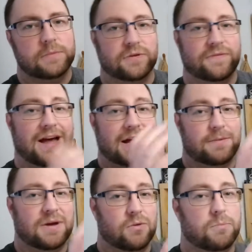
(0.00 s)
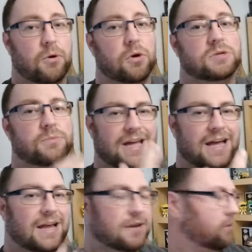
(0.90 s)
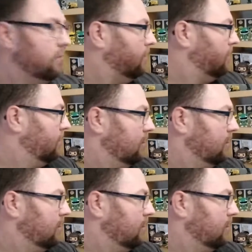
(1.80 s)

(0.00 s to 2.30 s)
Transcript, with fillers: Um, so I've had him out the box, but I had